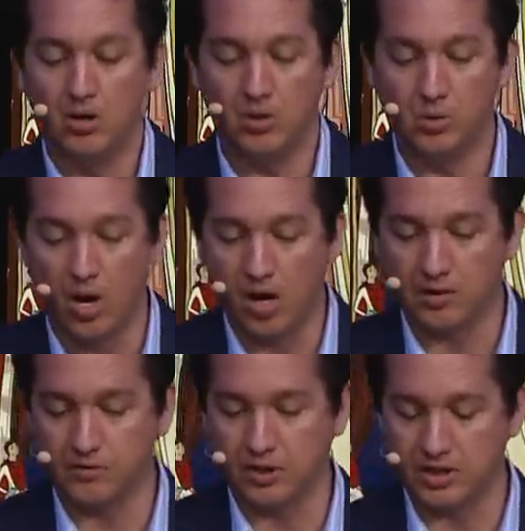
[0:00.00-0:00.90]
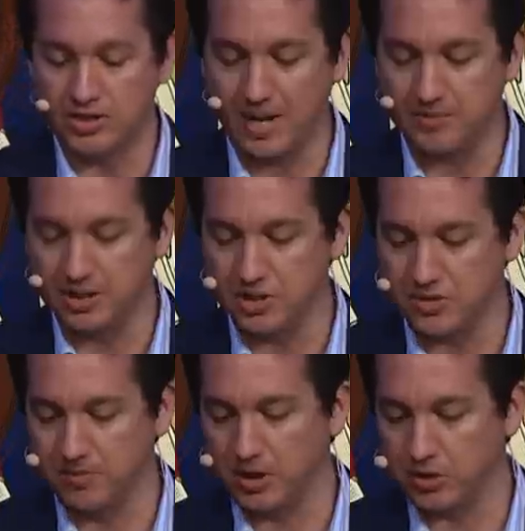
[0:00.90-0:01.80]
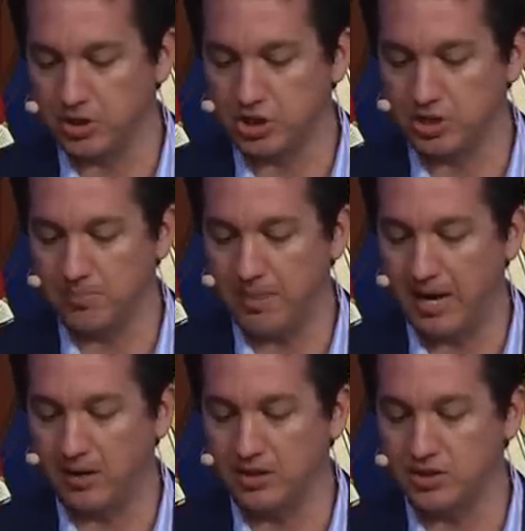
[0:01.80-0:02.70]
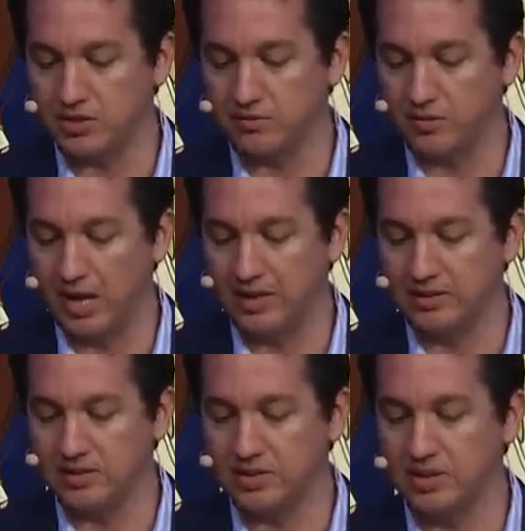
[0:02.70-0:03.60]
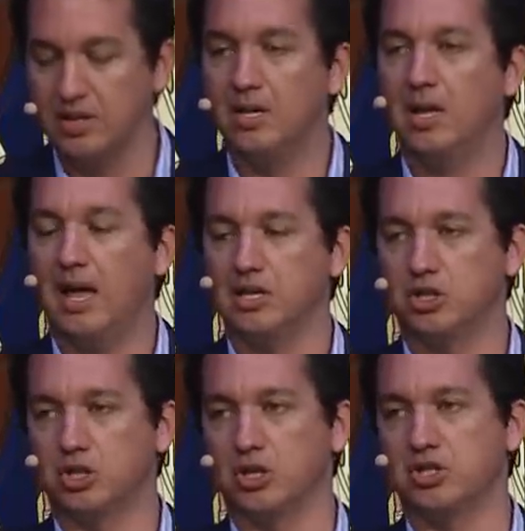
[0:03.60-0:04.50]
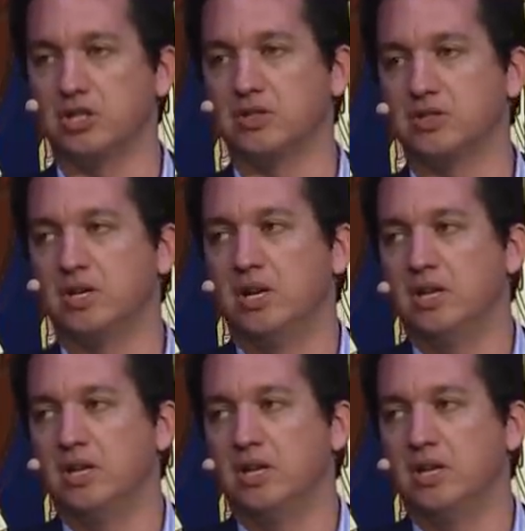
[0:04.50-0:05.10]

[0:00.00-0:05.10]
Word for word: who long for acceptance from their Christian parents, friends, and churches.